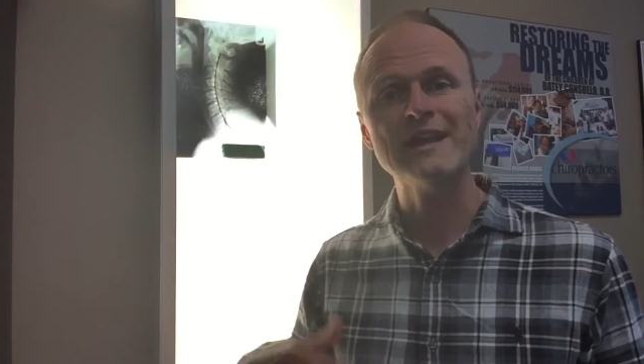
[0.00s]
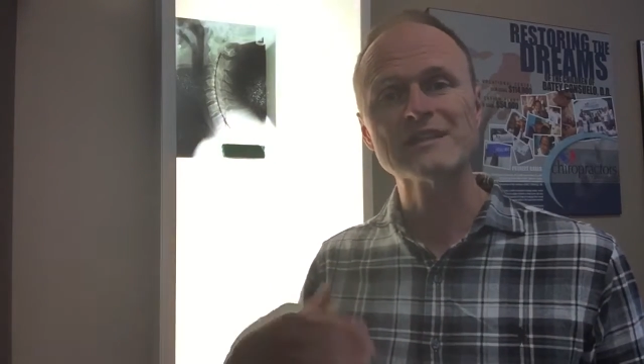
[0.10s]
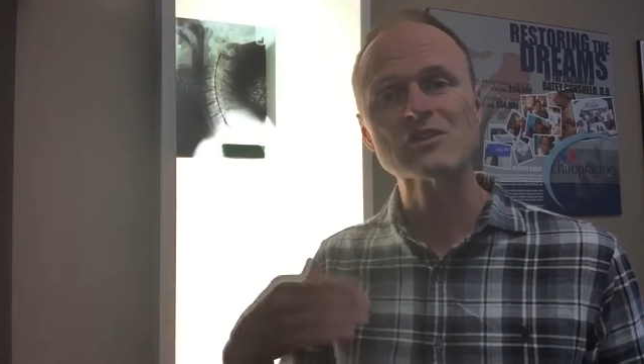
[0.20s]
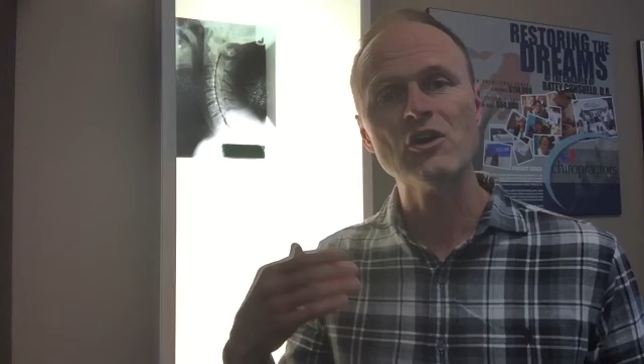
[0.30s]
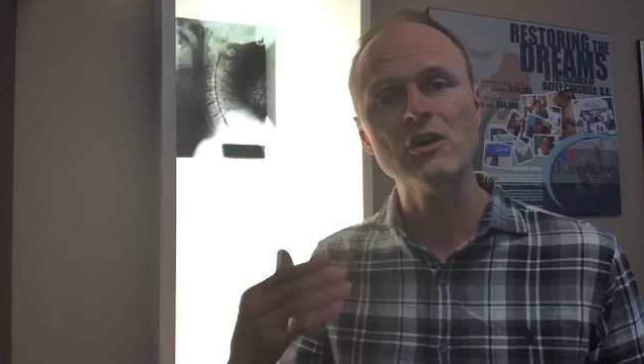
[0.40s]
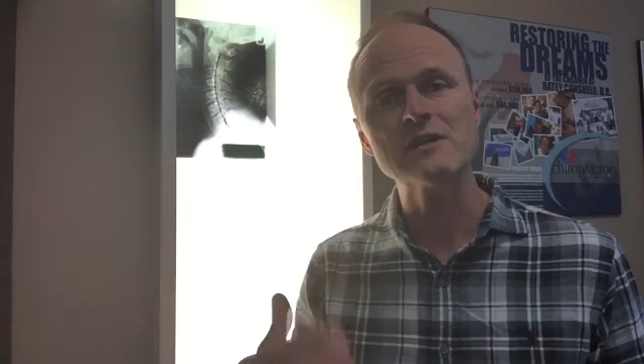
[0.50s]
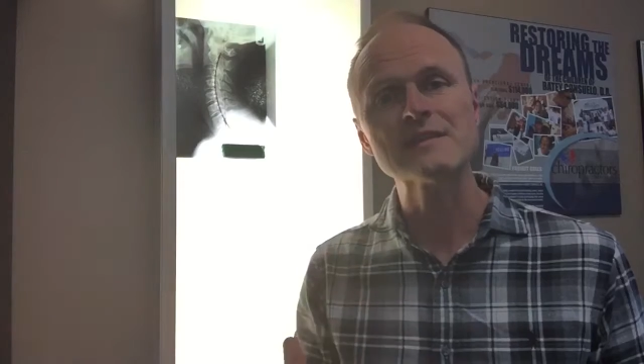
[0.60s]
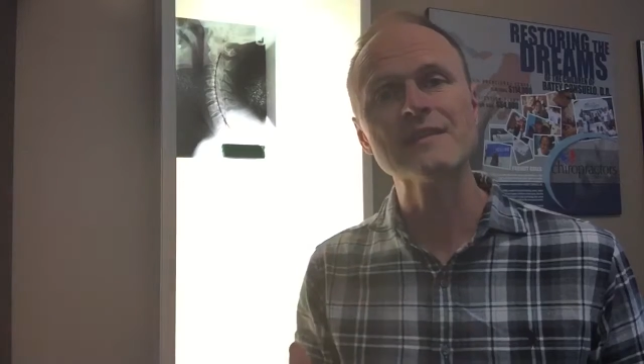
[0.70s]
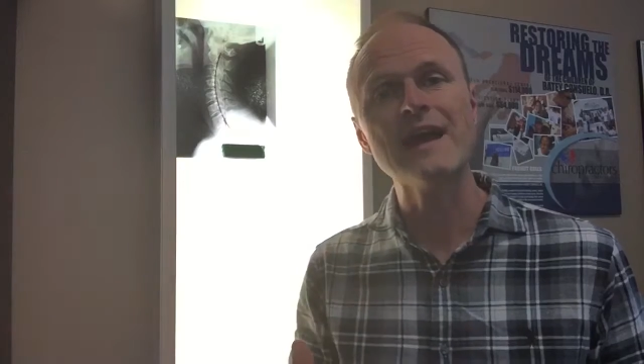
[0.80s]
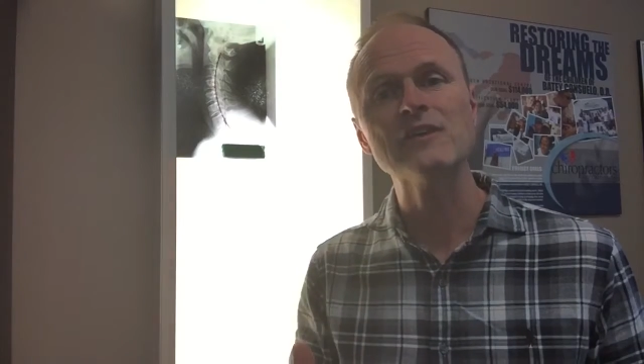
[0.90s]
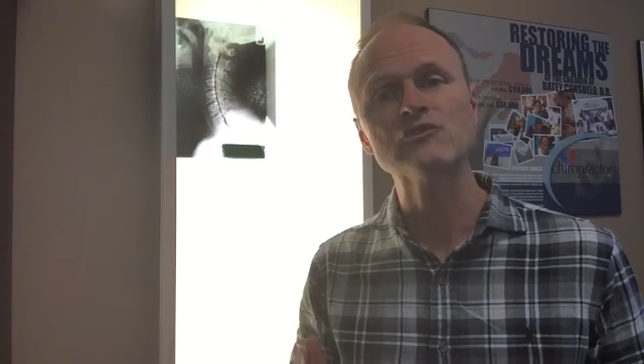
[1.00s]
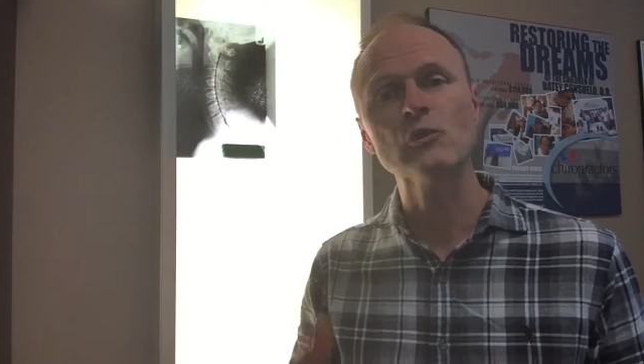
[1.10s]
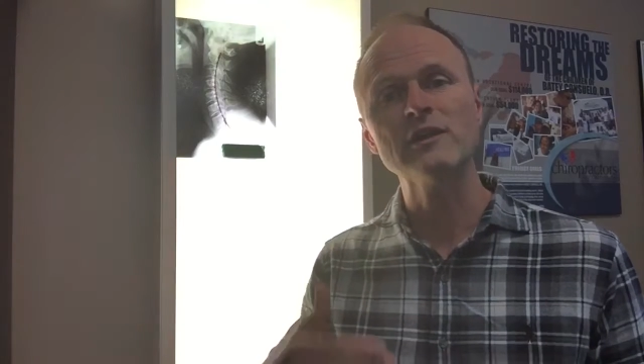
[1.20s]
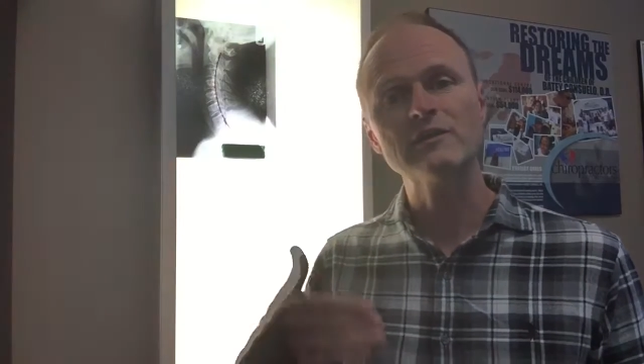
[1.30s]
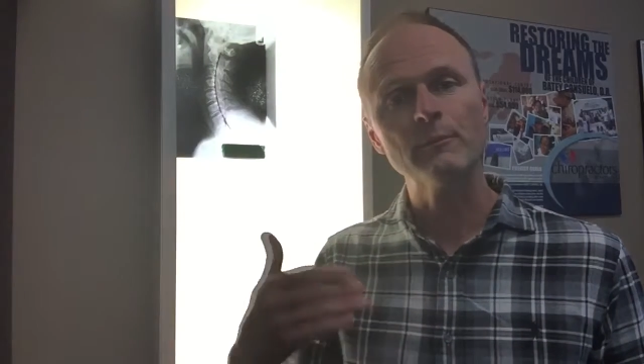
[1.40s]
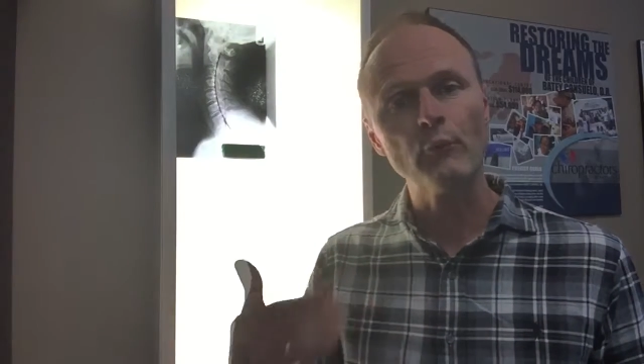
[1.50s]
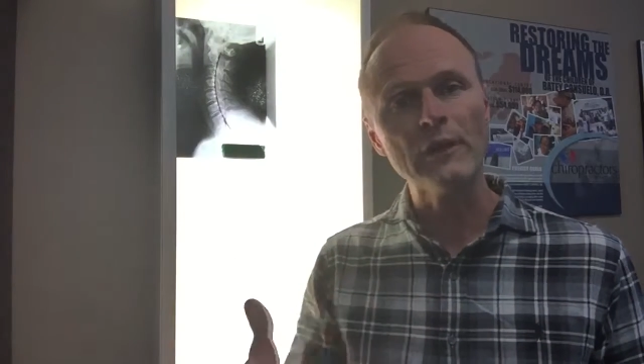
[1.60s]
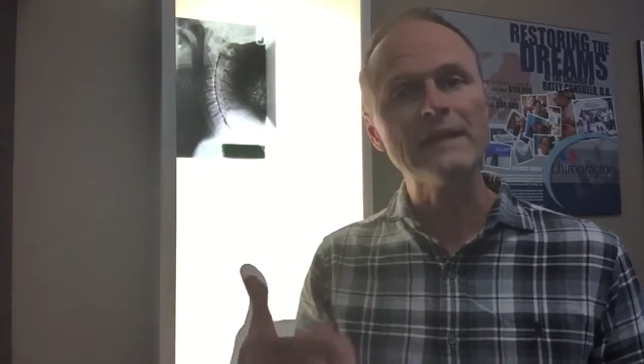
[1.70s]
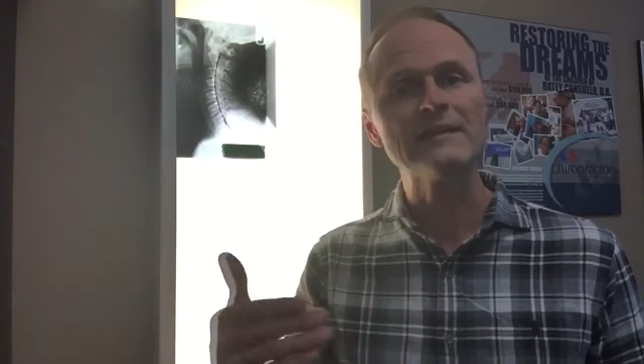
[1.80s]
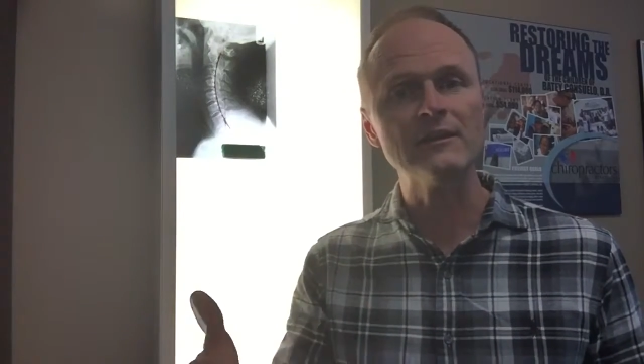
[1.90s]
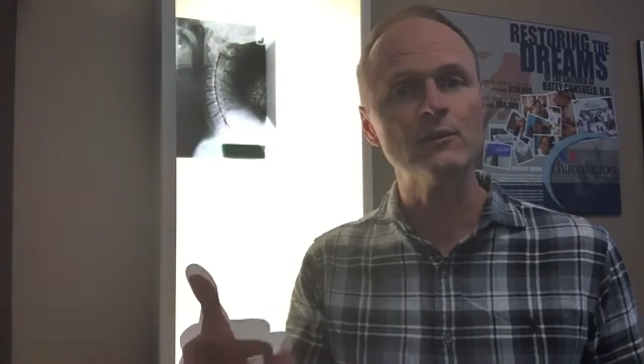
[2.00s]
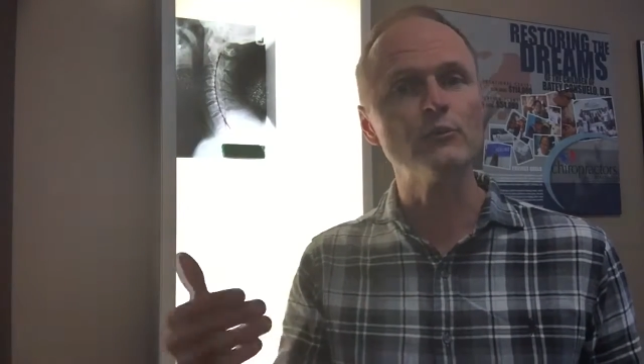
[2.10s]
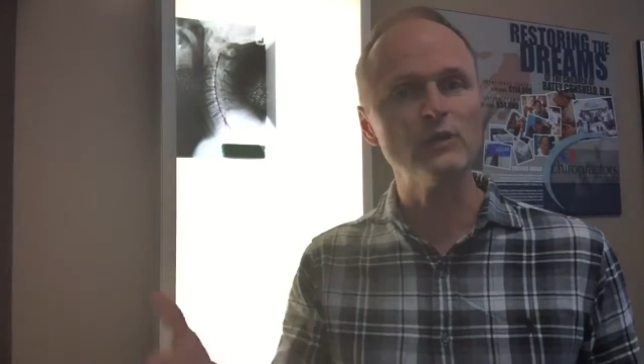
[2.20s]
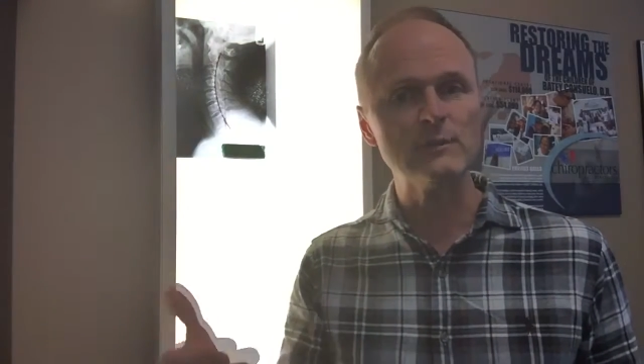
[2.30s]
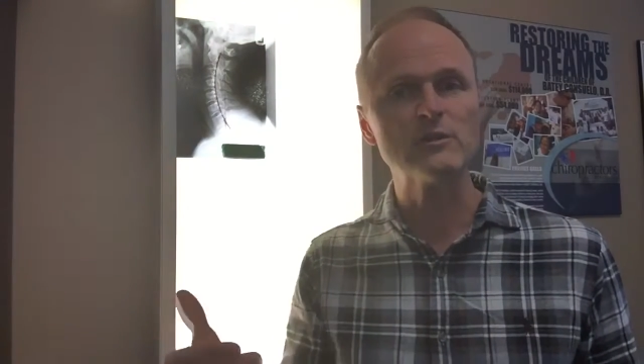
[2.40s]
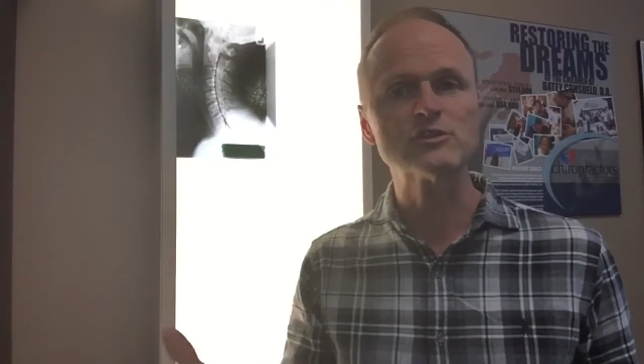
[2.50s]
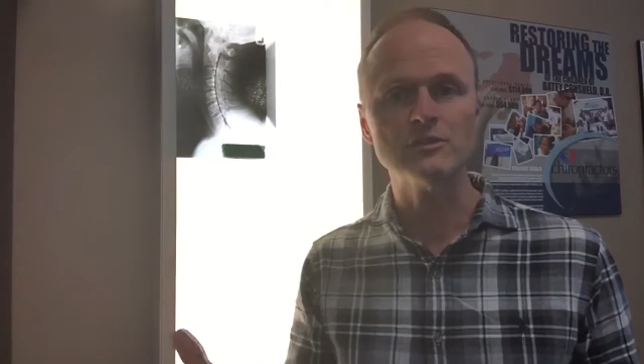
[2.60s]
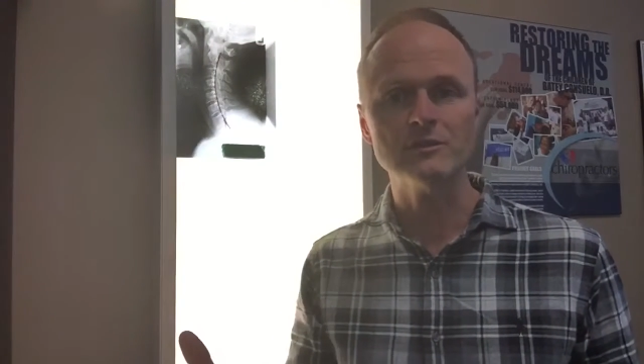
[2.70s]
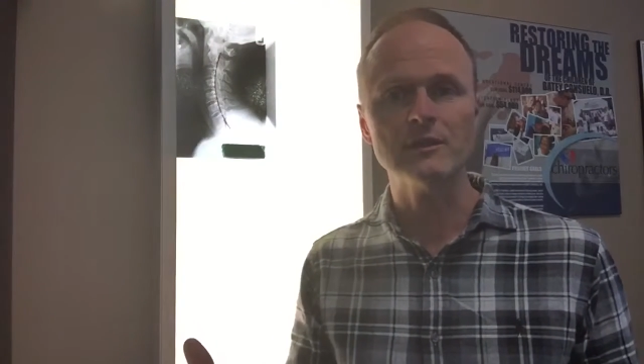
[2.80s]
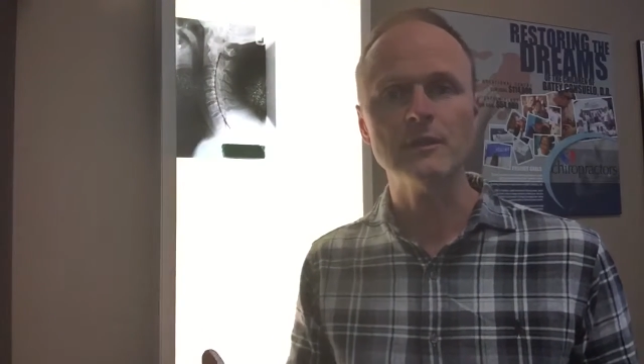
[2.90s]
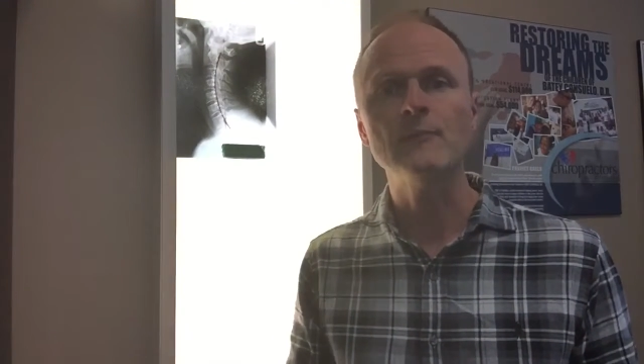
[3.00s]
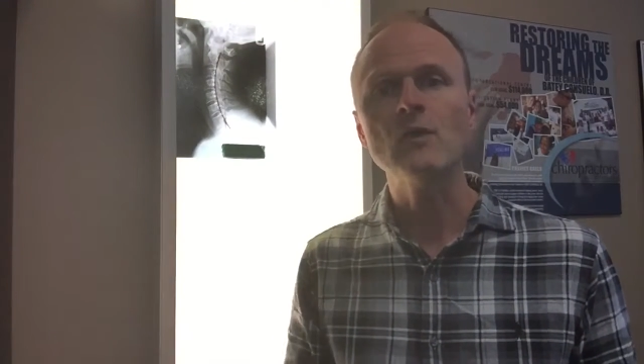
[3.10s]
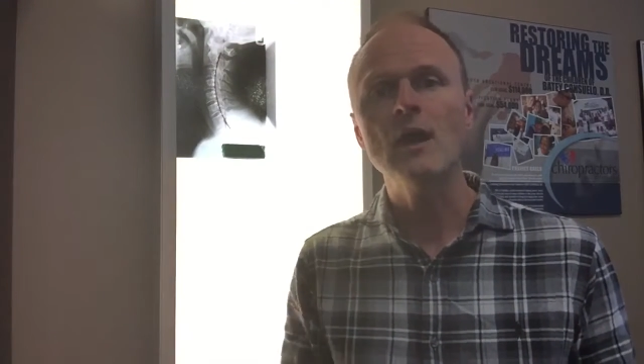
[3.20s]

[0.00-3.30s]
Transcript: and it's causing that joint to break down prematurely.